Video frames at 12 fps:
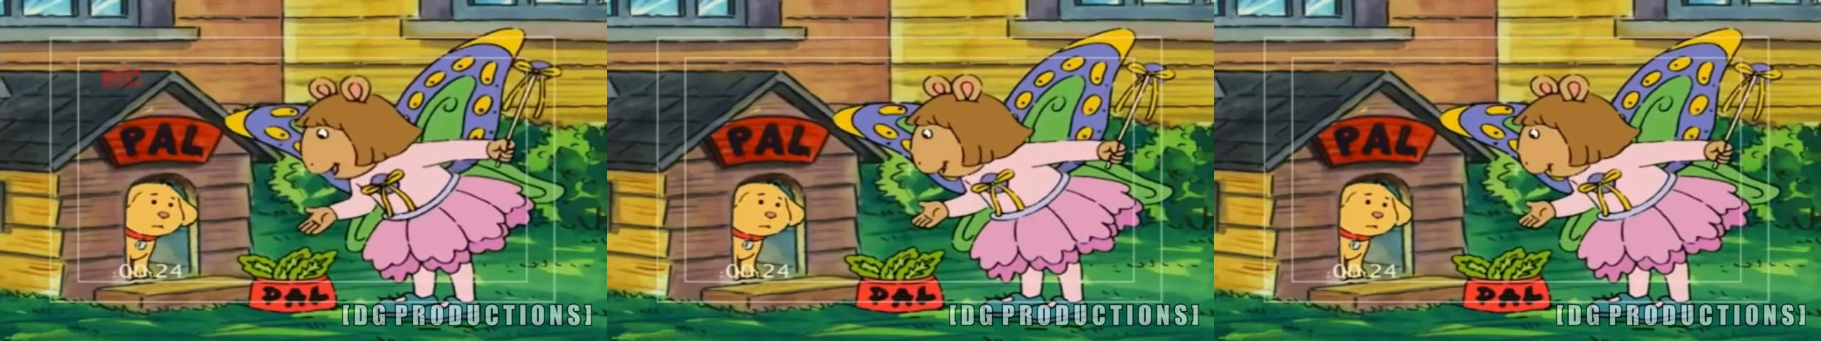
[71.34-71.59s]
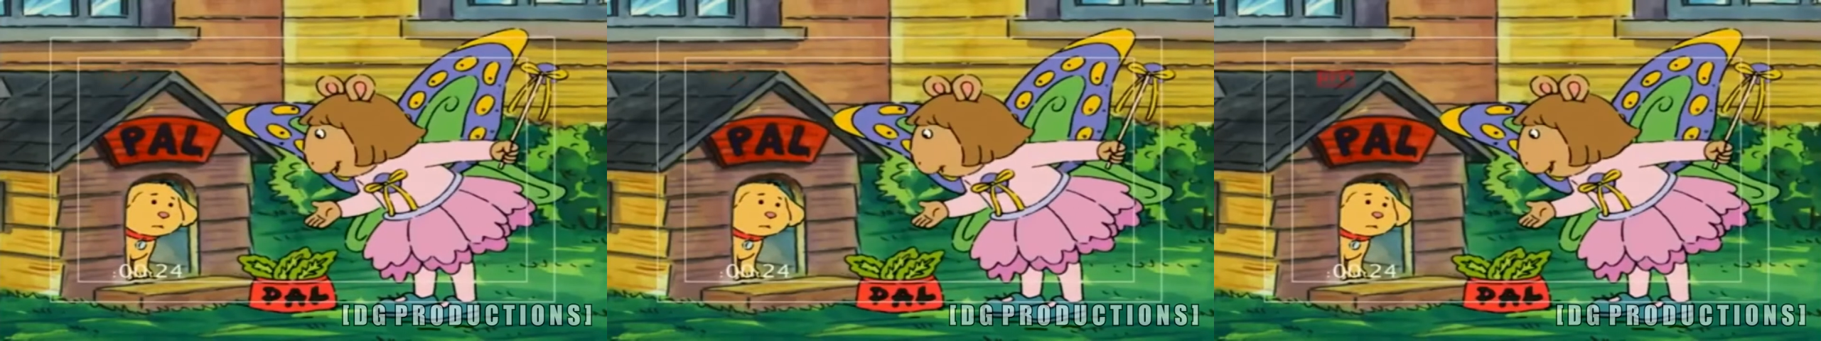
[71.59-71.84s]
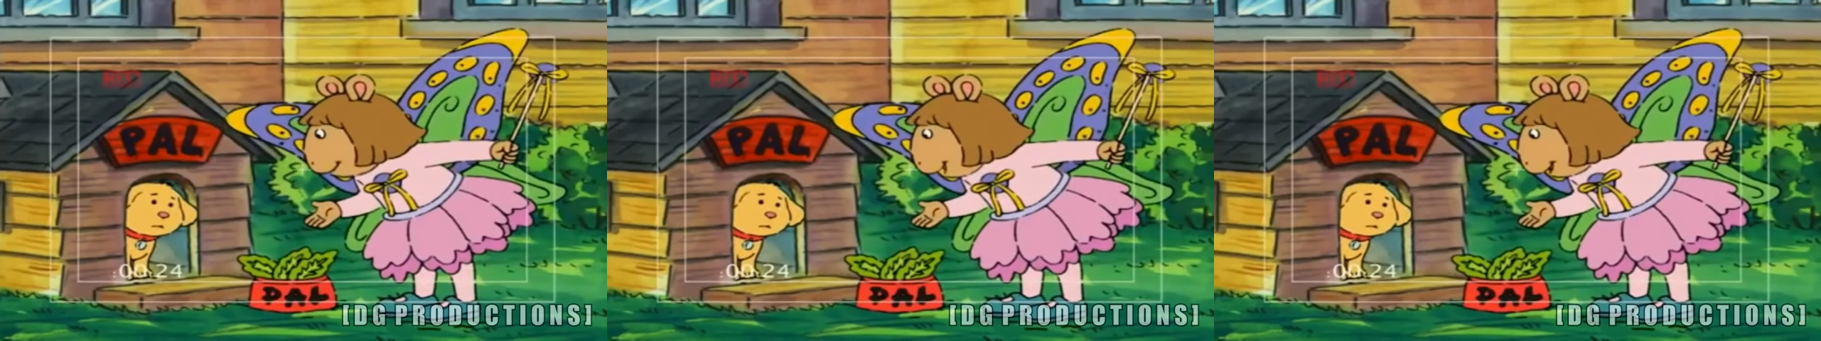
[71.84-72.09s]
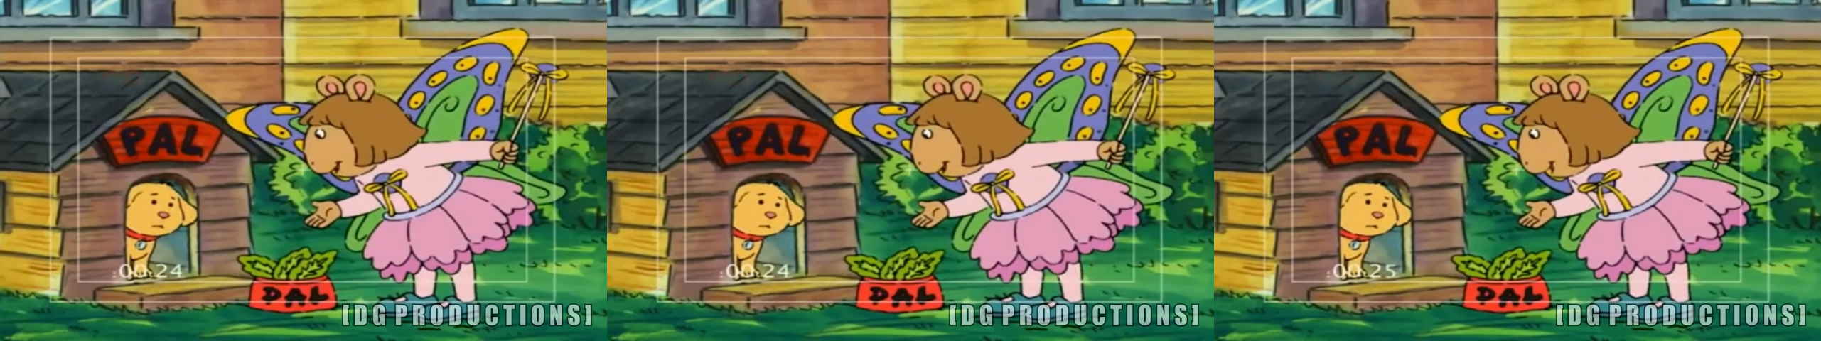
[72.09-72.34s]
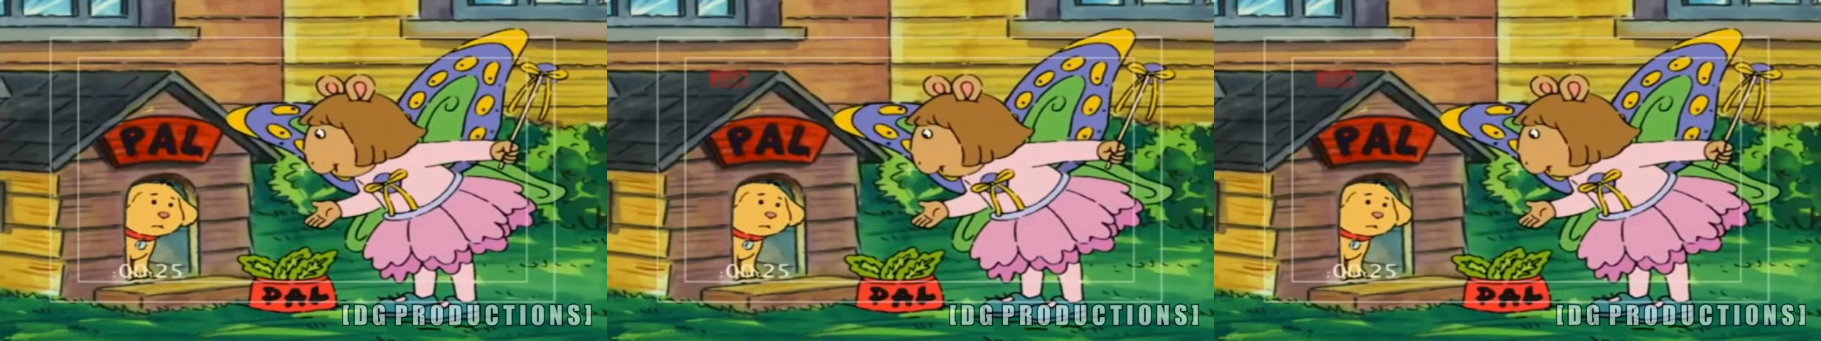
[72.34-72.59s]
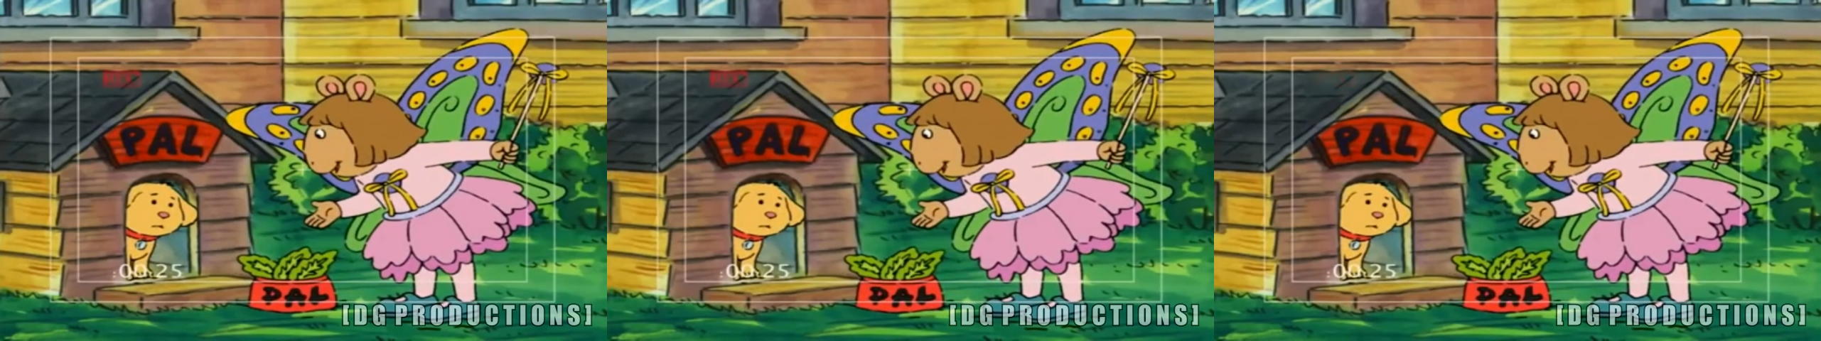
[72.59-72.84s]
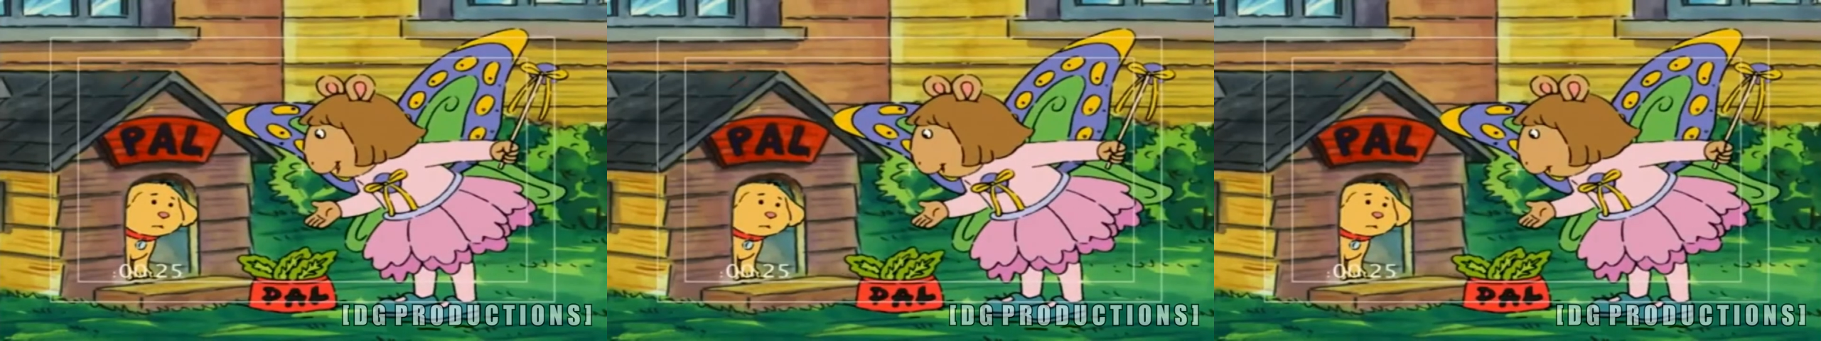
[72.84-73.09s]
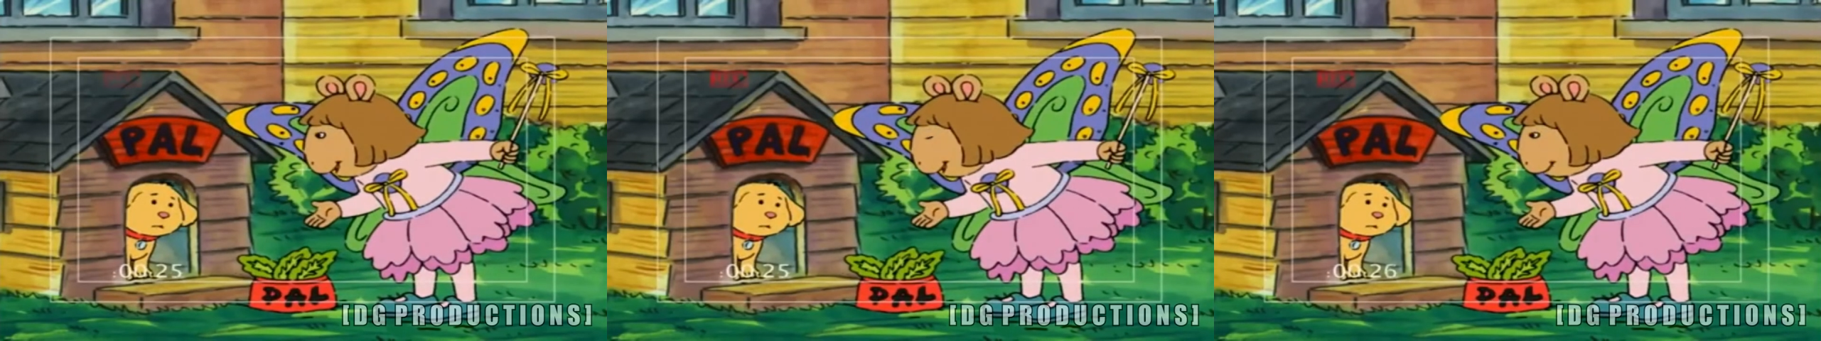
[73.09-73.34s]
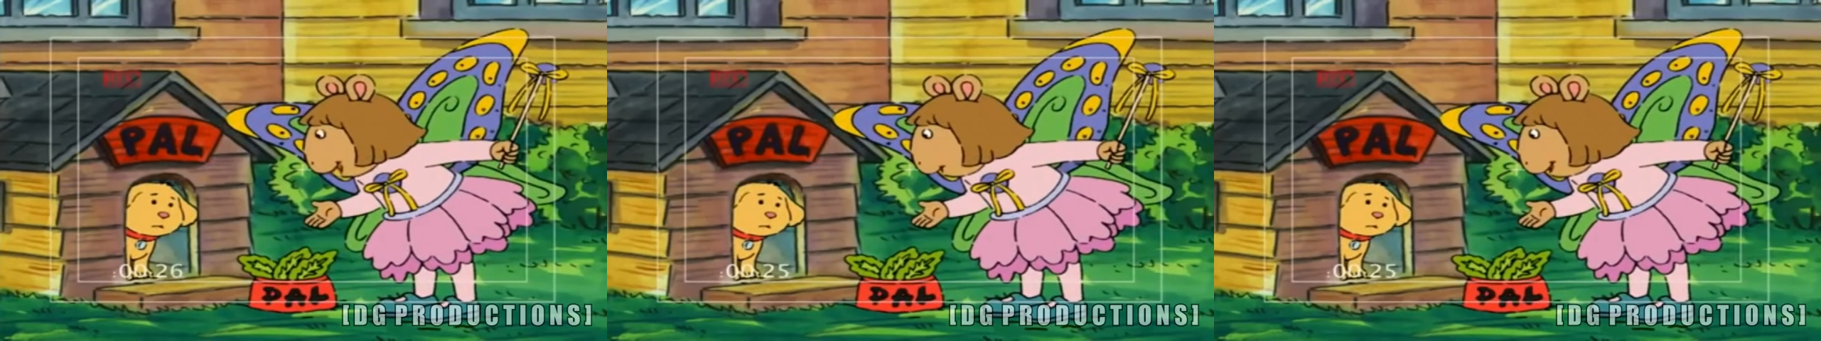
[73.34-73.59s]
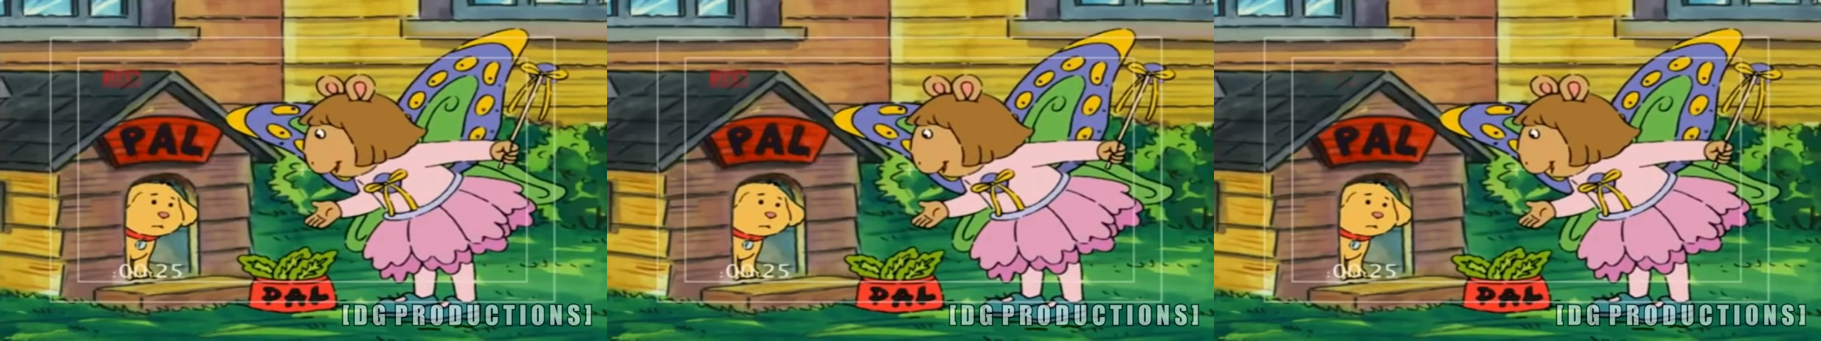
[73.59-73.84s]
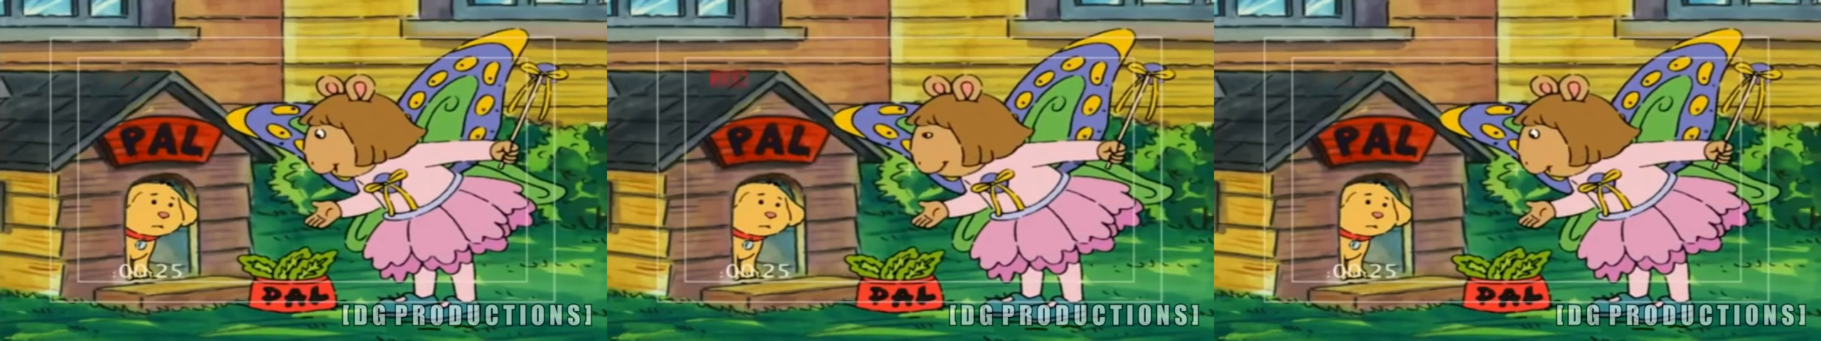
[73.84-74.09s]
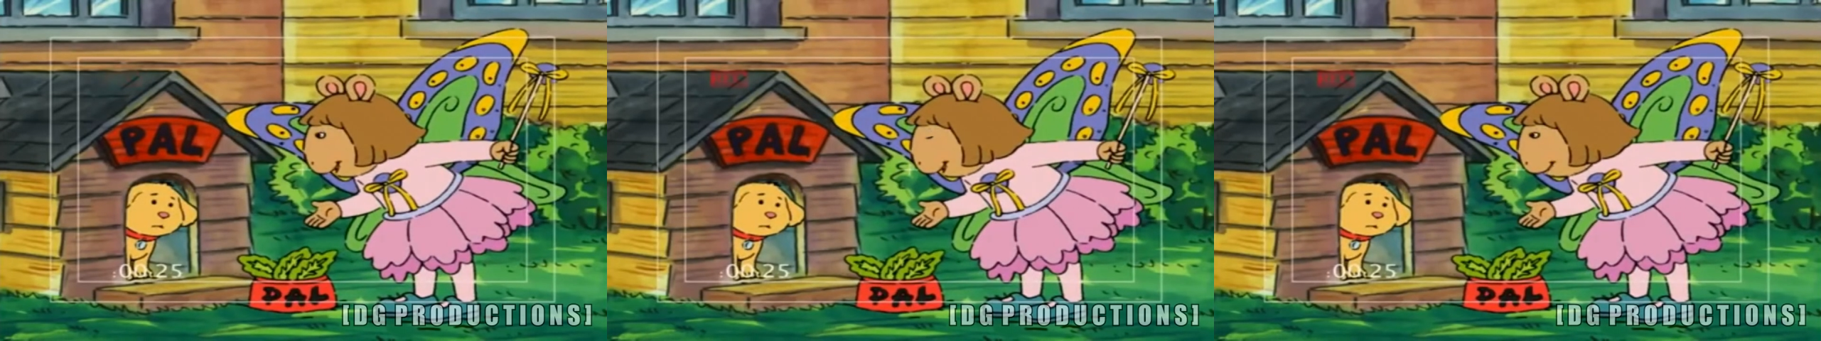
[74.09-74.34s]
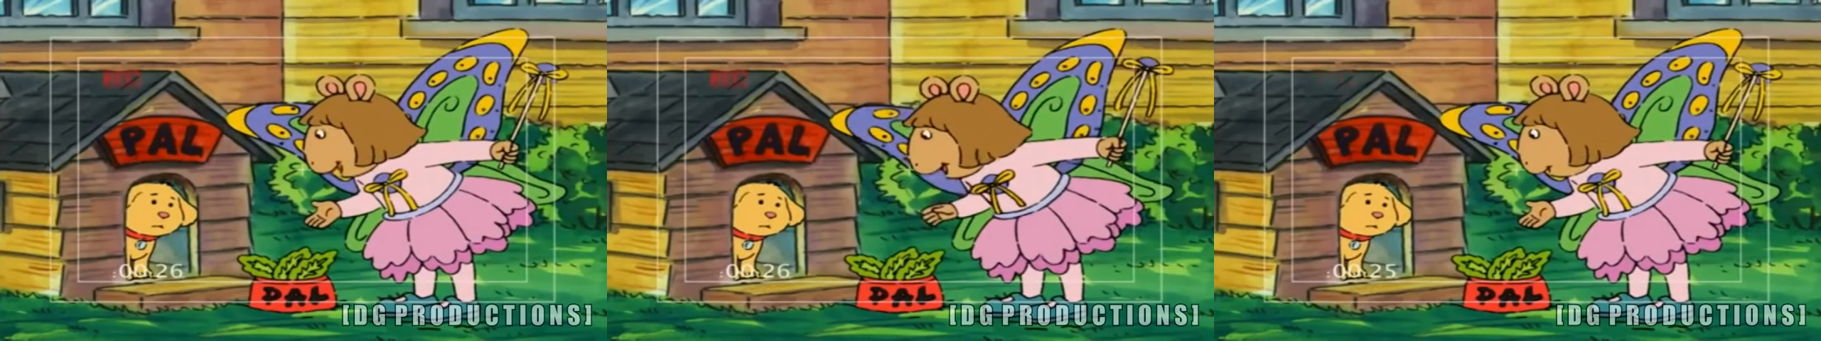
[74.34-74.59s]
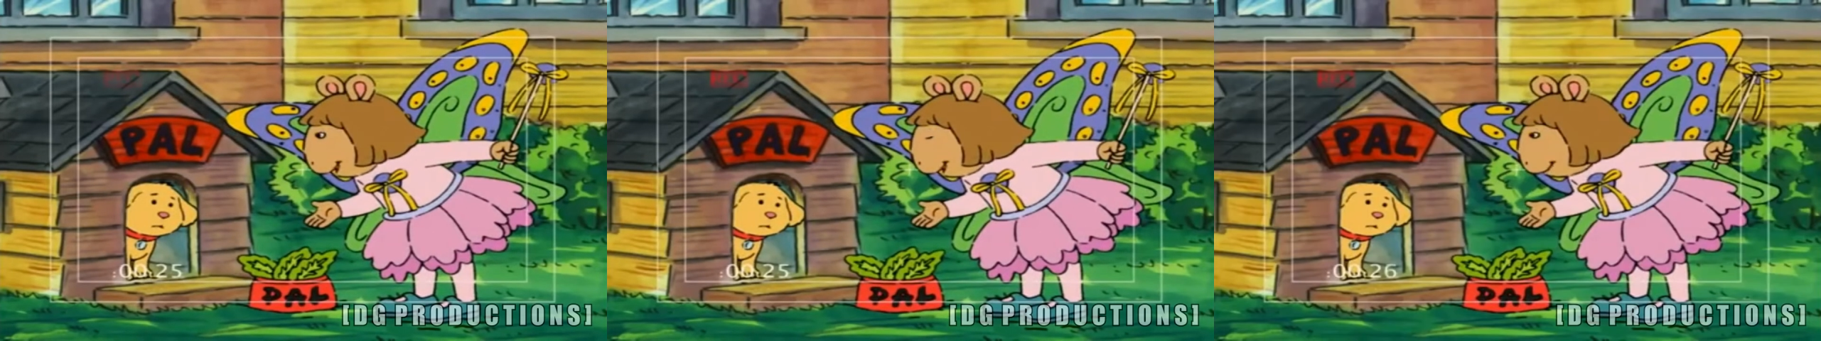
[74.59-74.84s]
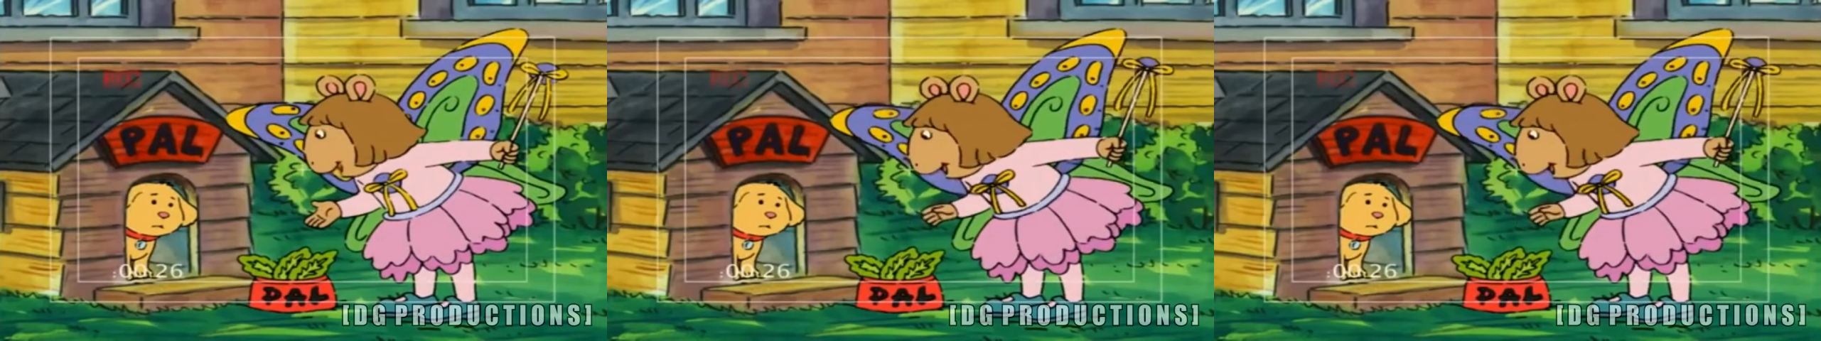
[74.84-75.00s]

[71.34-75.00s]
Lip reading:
No face is visible, so there are no lips to read.